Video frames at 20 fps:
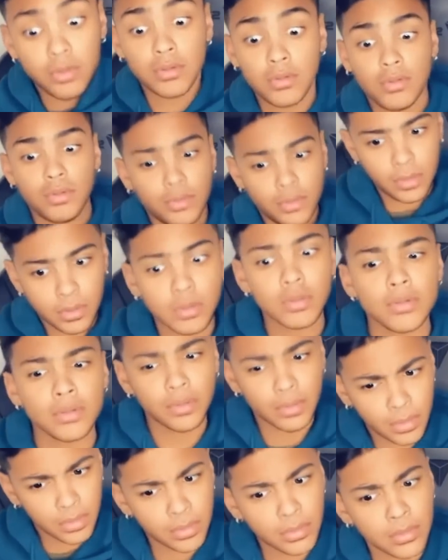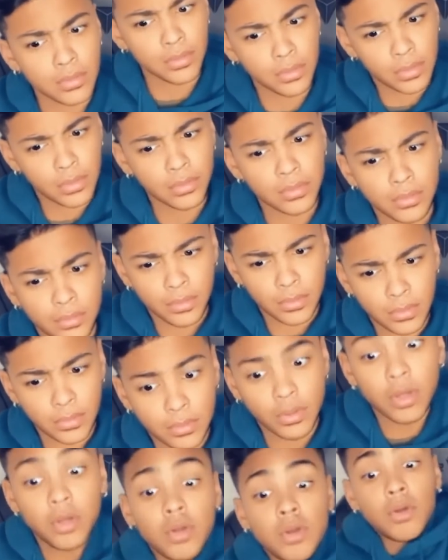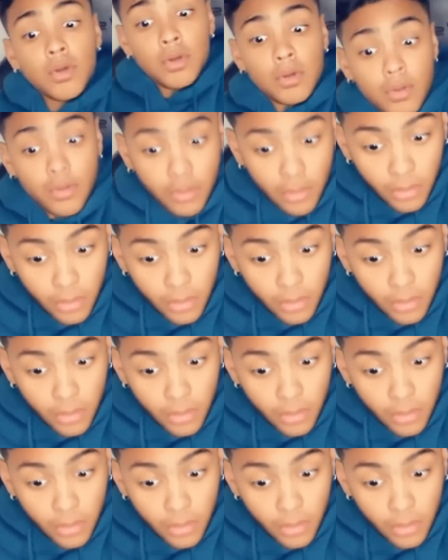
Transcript: Delete photos from Uncle Fred.